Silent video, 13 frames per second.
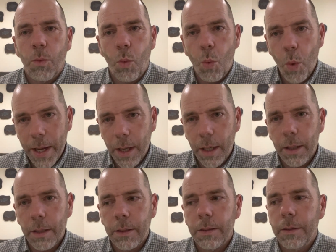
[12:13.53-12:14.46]

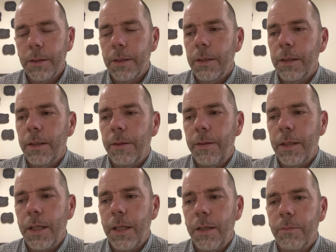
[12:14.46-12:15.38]
when
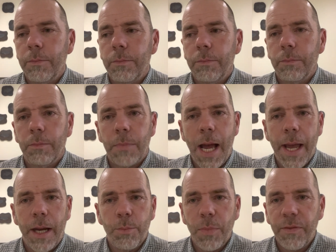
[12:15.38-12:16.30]
the
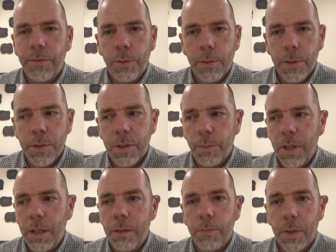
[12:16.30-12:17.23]
item before us to
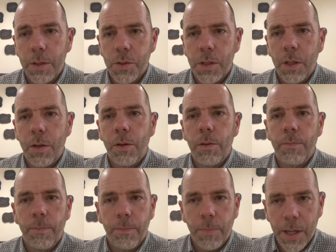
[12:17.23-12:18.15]
be considered,
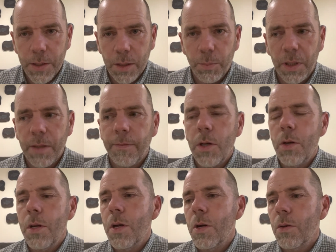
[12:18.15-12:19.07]
possibly
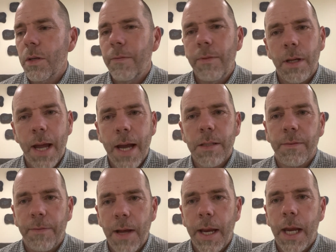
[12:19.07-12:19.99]
voted on, if it has a
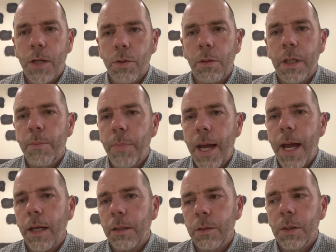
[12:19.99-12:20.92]
financial
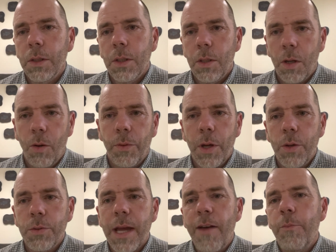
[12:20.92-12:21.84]
impact on
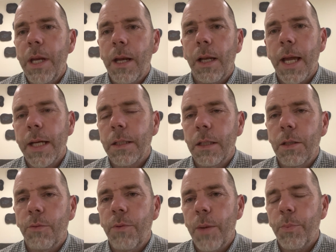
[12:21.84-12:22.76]
those I've been elected
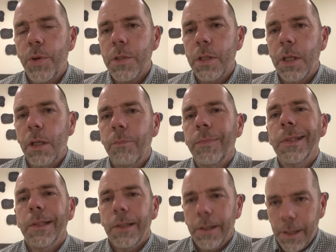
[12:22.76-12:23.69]
to represent,
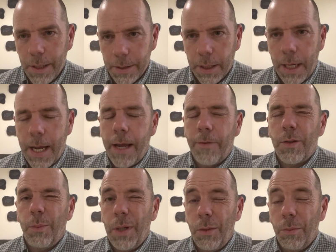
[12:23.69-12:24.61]
it's going to have
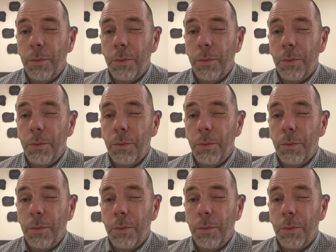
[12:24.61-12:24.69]
to be